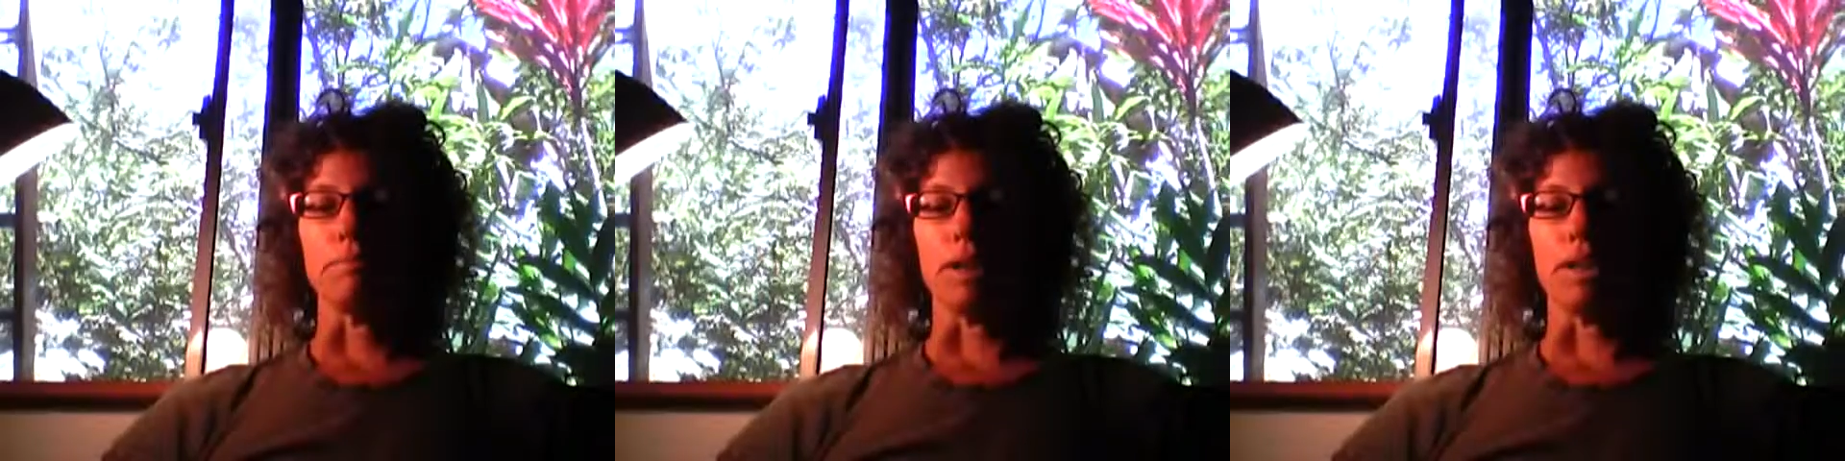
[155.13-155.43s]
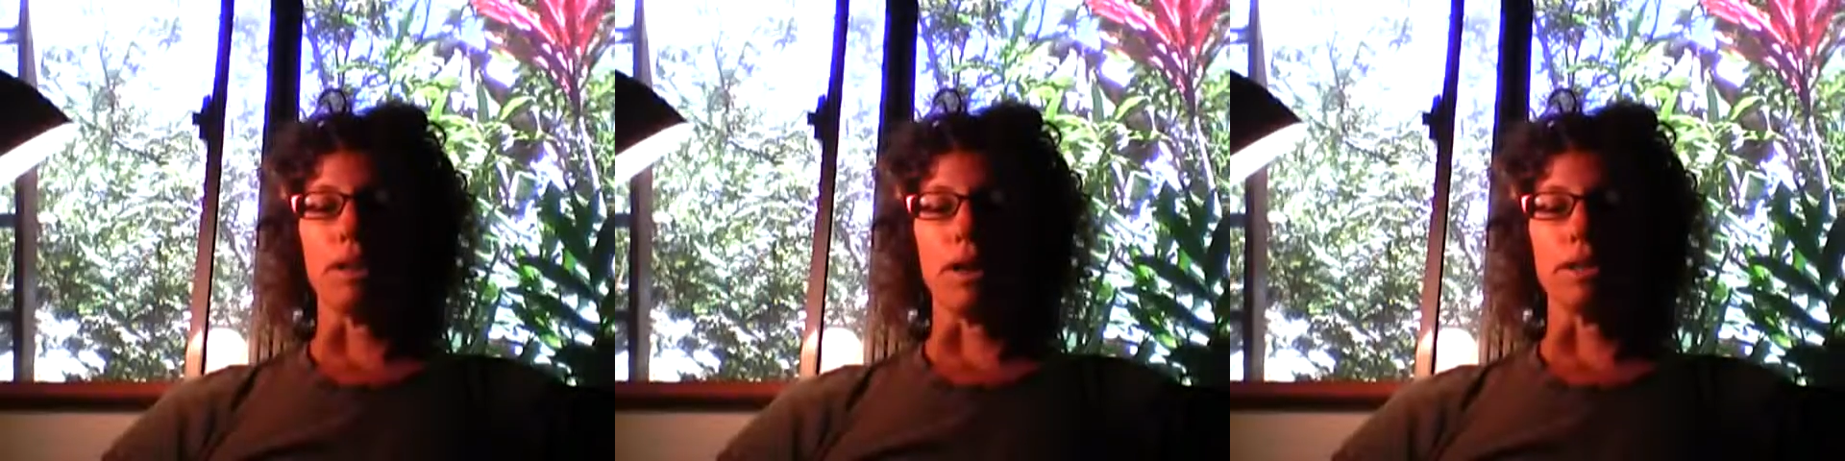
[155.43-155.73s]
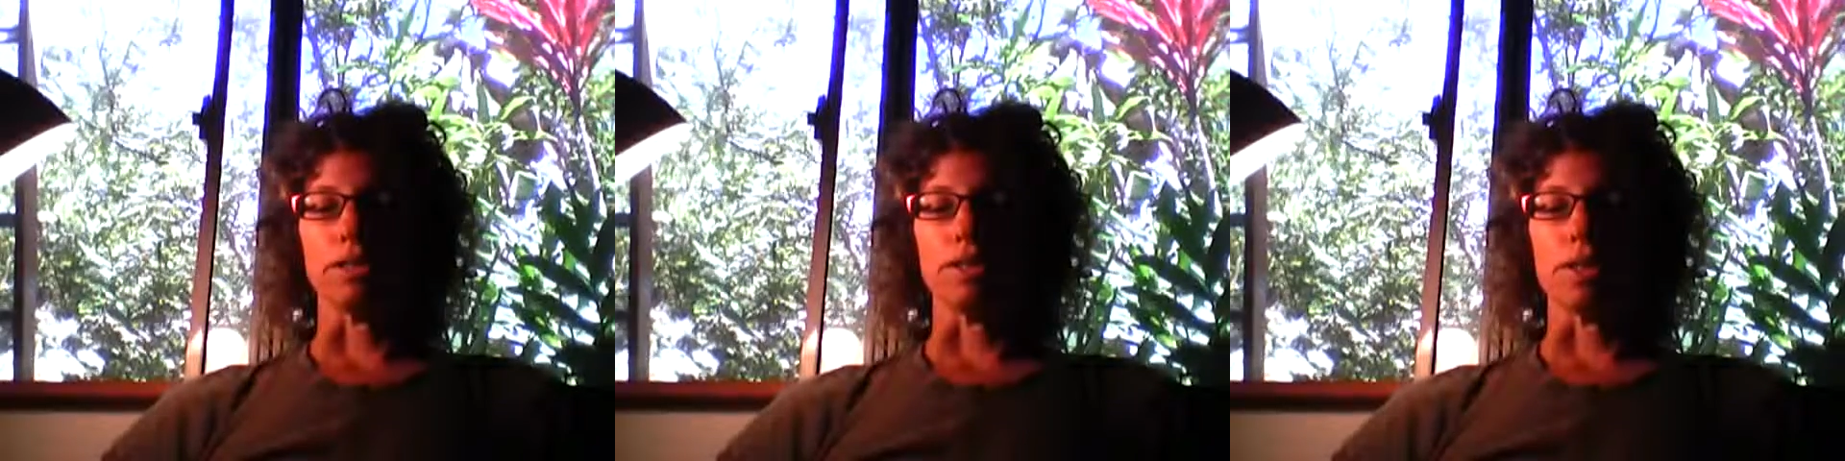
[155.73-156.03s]
in many of the
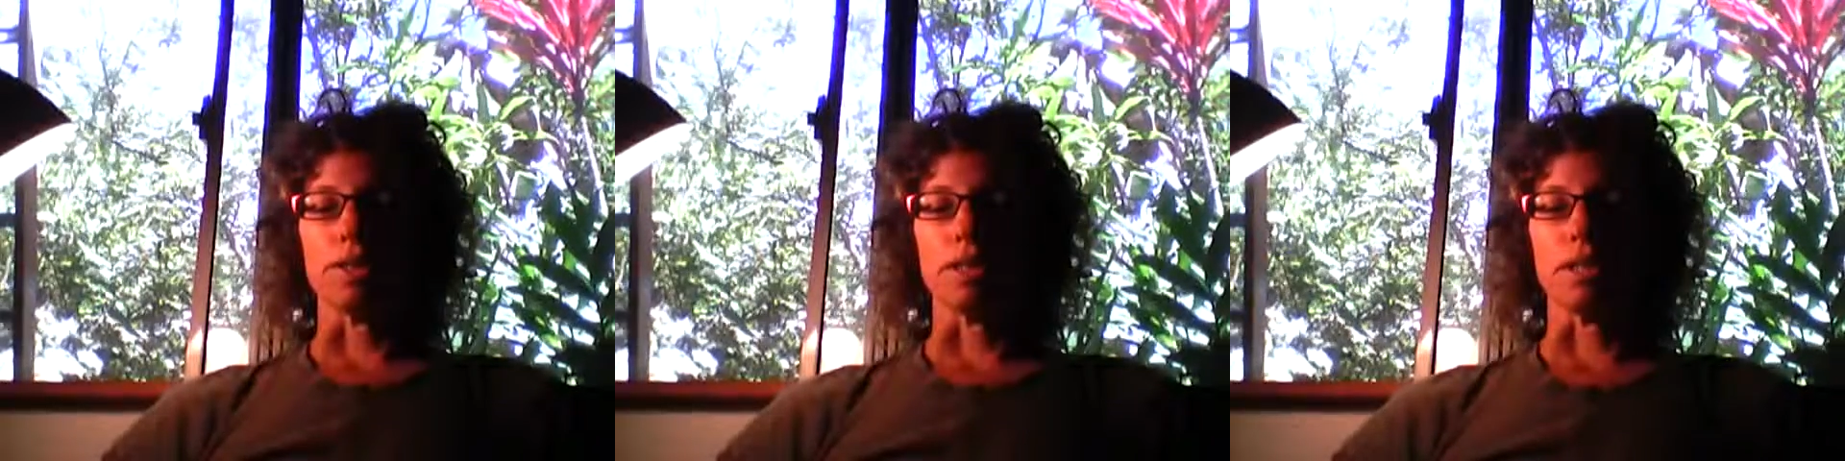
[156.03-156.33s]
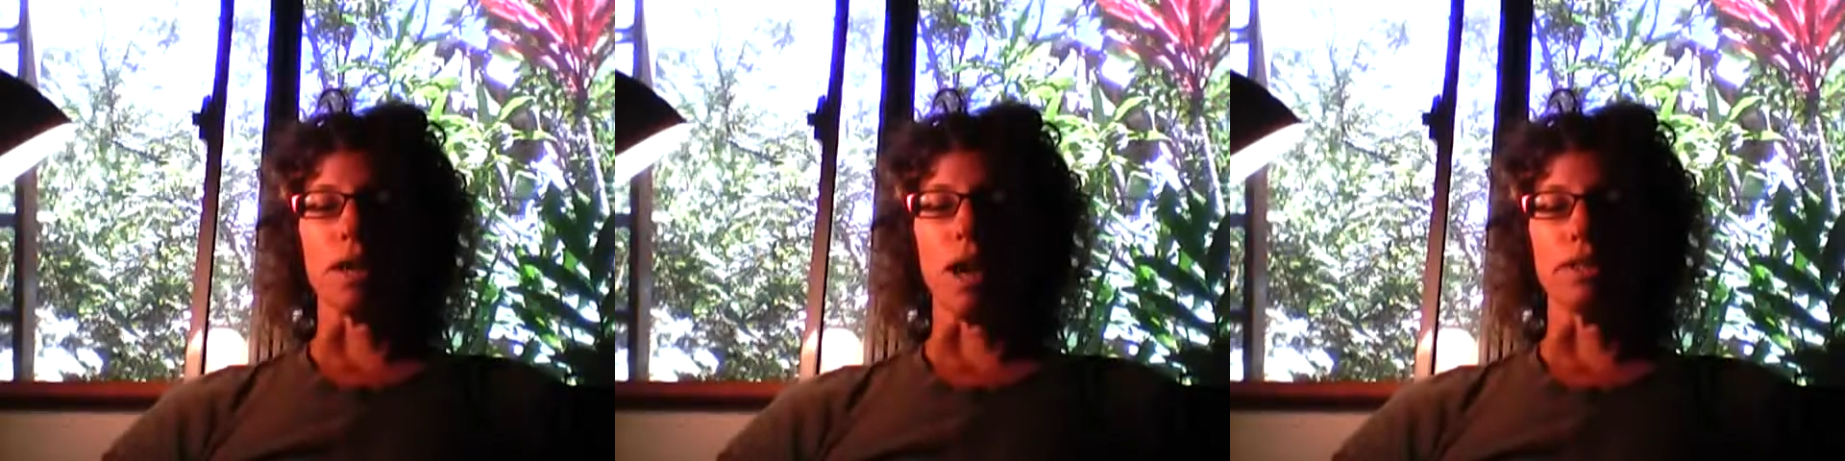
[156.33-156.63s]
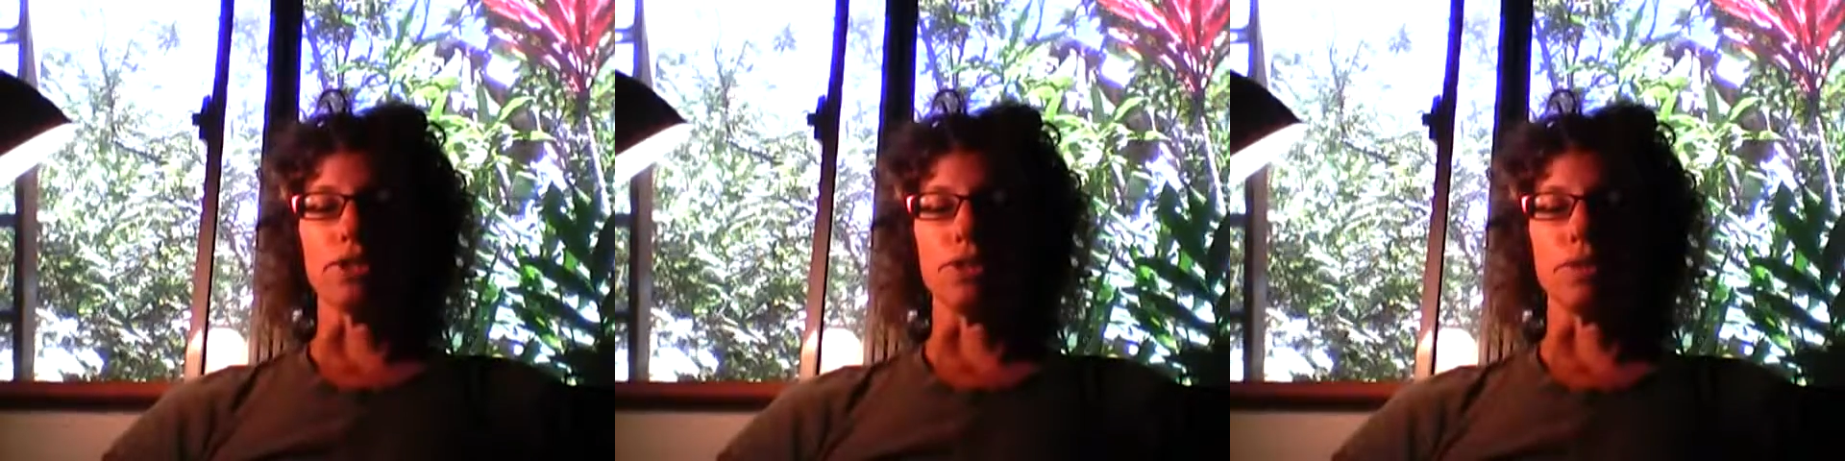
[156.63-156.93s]
articles using
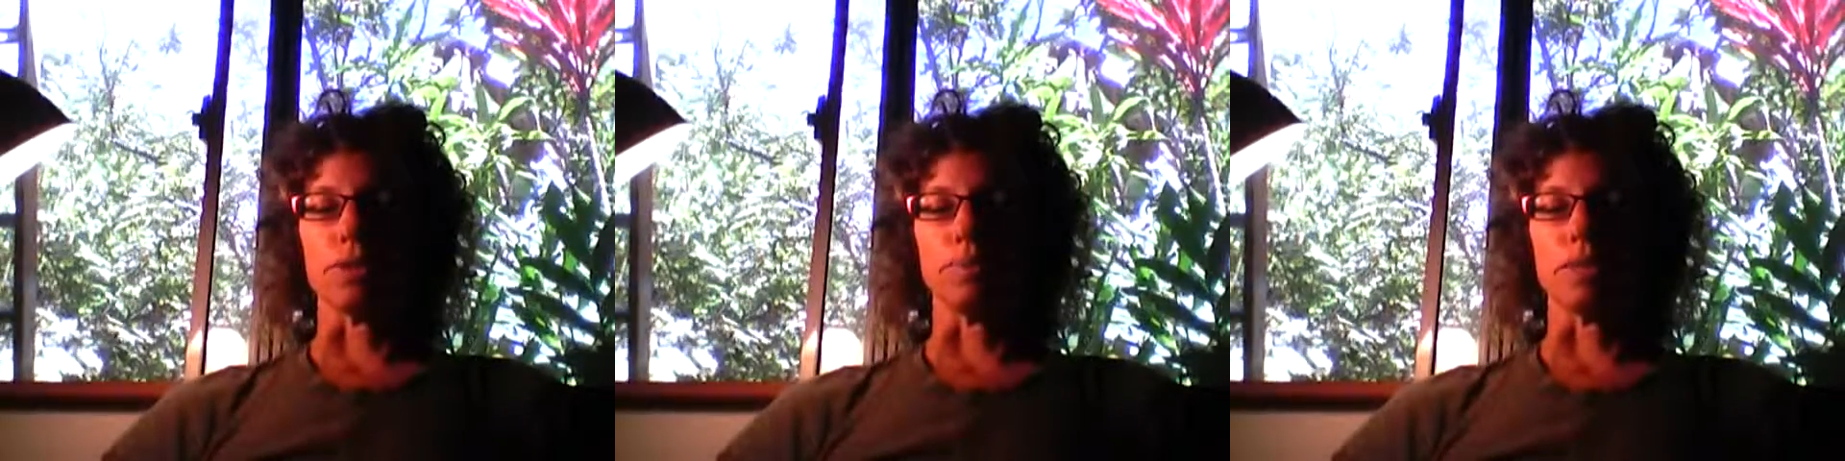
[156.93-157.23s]
college students,